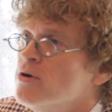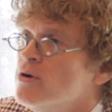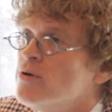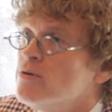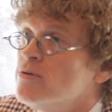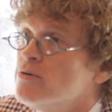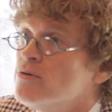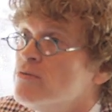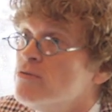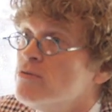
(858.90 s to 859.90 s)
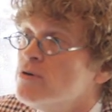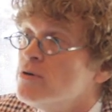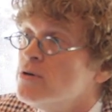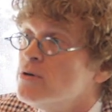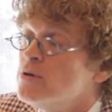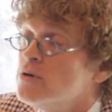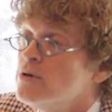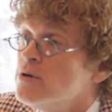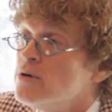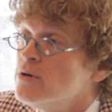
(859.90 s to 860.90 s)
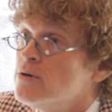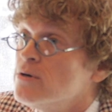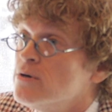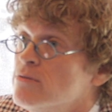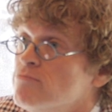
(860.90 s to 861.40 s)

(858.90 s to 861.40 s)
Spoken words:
Nobody speaks.